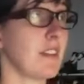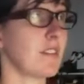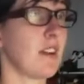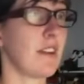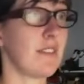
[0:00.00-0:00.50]

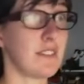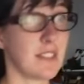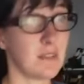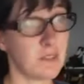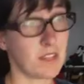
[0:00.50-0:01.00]
So
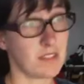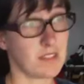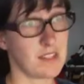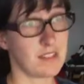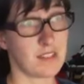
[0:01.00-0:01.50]
obviously, because
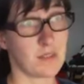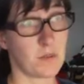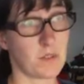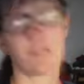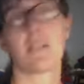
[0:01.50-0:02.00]
this is a
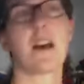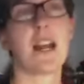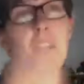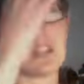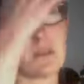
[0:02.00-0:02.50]
personal
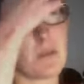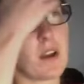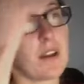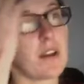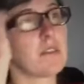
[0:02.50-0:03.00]
hygiene
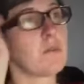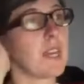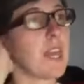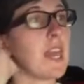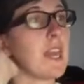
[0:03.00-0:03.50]
product, we
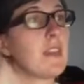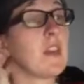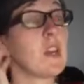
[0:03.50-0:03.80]
can't